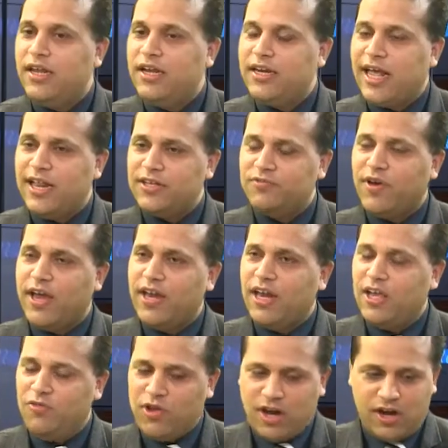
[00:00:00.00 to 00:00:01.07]
uh, tell us
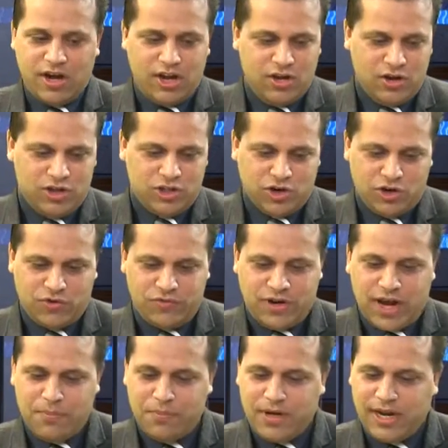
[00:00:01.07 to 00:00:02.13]
finally, we are running a short of
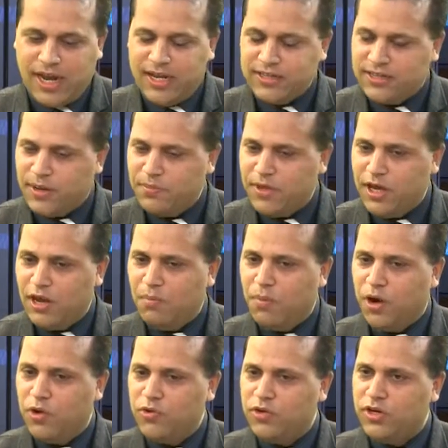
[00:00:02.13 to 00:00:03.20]
time, but tell us something
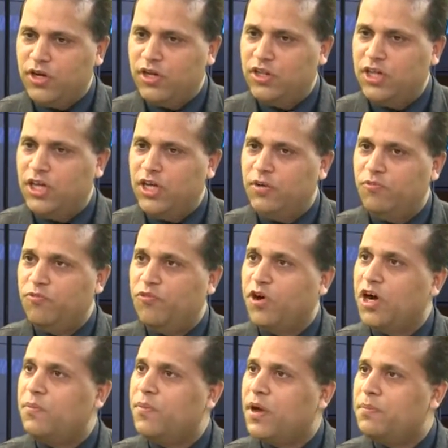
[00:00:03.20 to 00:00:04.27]
about uh, the
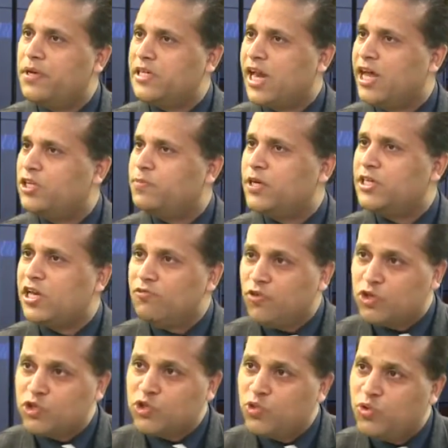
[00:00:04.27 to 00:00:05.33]
work permits, like especially
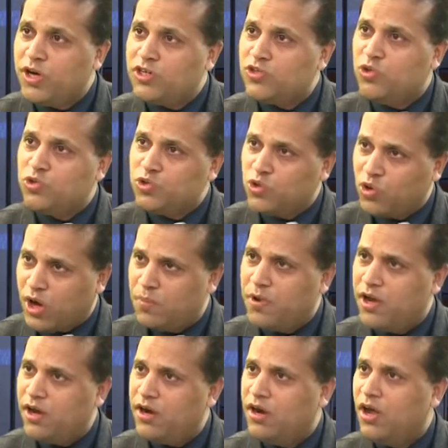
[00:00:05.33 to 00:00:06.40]
for students, those who come
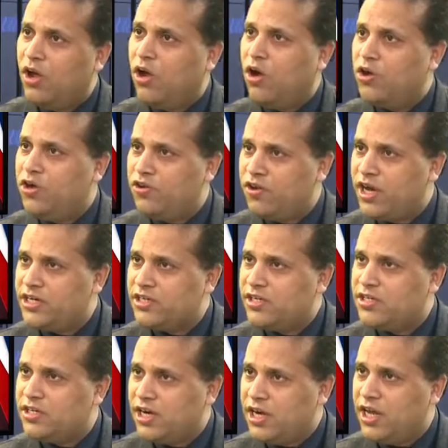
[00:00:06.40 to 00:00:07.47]
here on
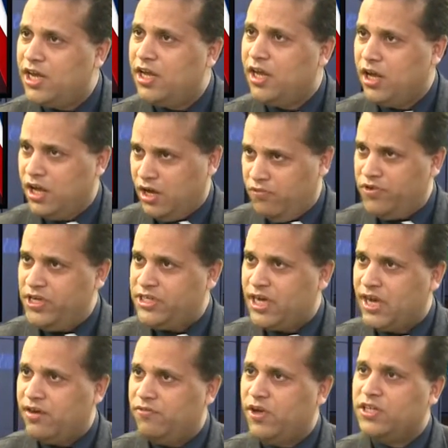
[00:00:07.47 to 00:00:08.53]
international study
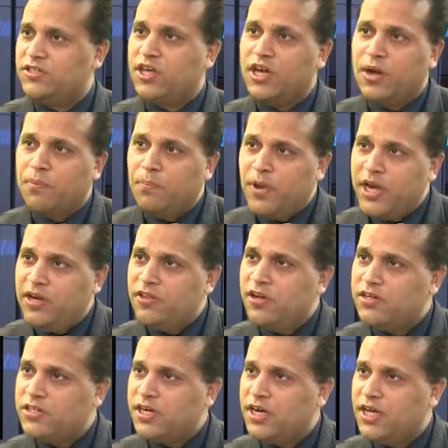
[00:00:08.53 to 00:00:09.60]
visa, once they complete
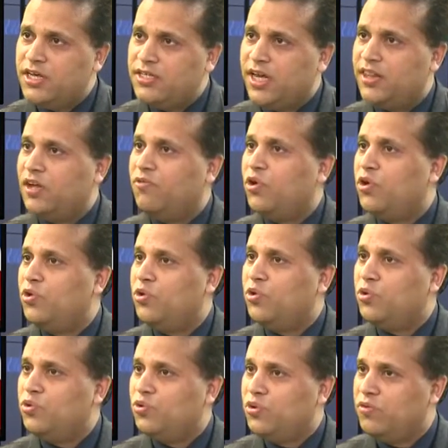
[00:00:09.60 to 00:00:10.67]
their studies and they want to
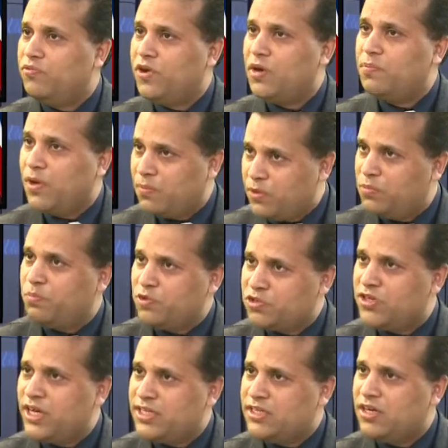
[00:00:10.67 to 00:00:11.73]
go through the work permit
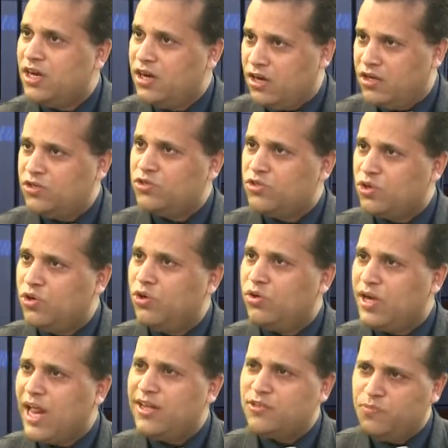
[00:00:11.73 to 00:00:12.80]
process. So
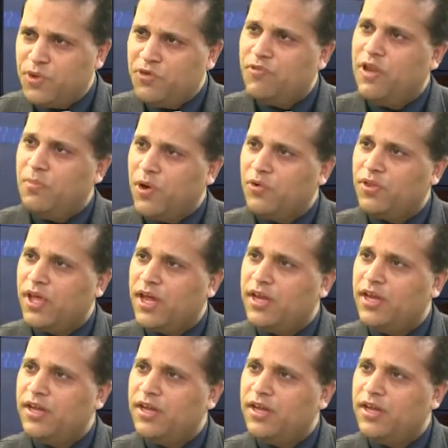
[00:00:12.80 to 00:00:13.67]
tell us briefly about that.